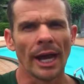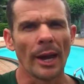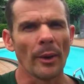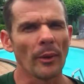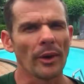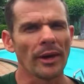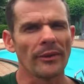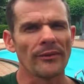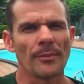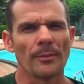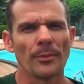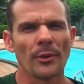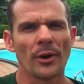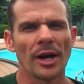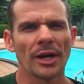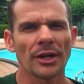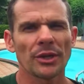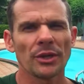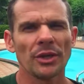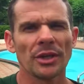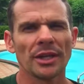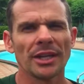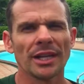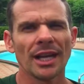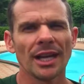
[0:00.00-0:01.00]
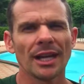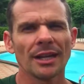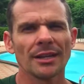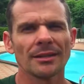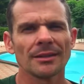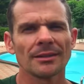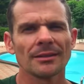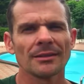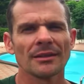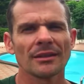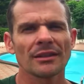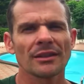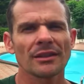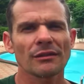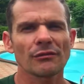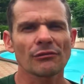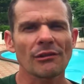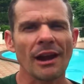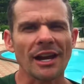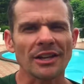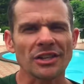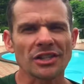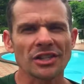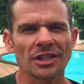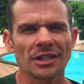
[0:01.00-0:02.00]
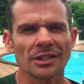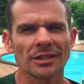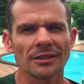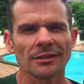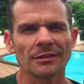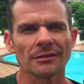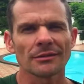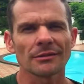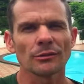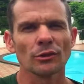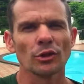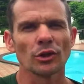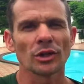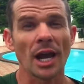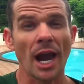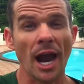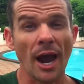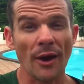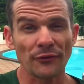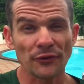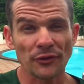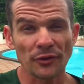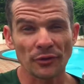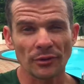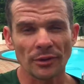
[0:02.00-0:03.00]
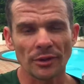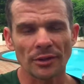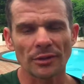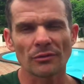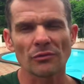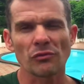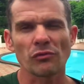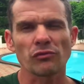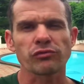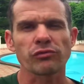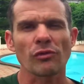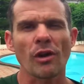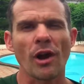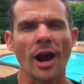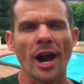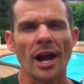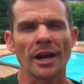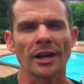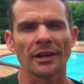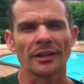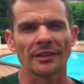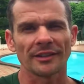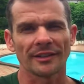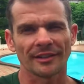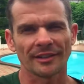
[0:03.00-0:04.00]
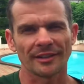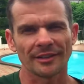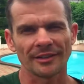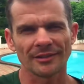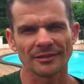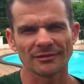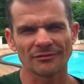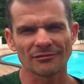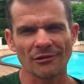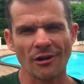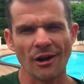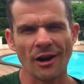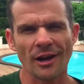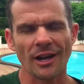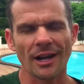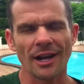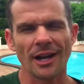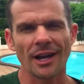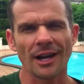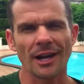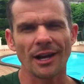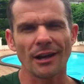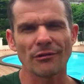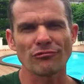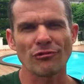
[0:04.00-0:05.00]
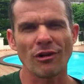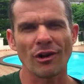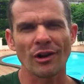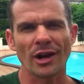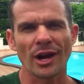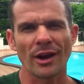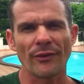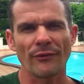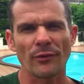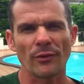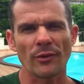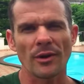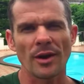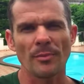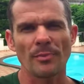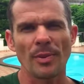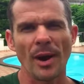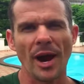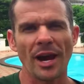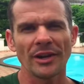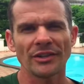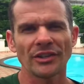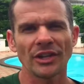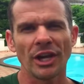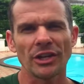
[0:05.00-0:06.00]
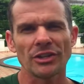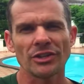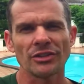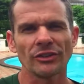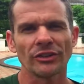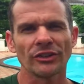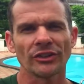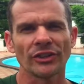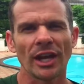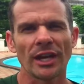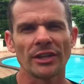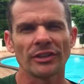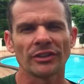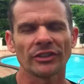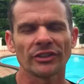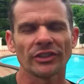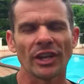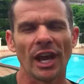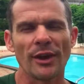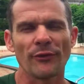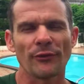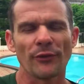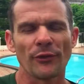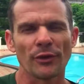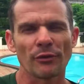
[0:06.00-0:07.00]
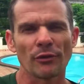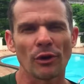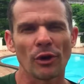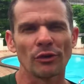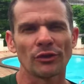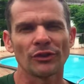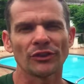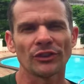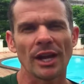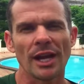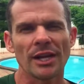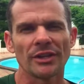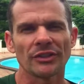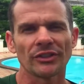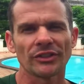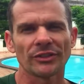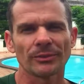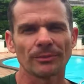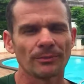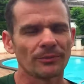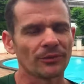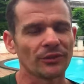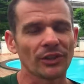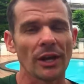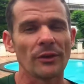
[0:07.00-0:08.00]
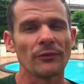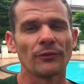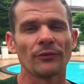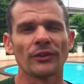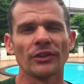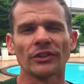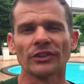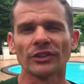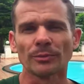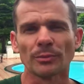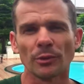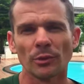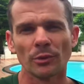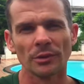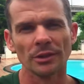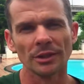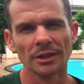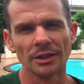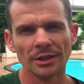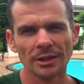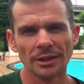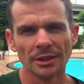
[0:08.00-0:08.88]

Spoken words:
And whatever bike you get, thrash it, look after it, and ride it. Run it hard, ride it everywhere. Pay attention, stay safe on the road, stay visible.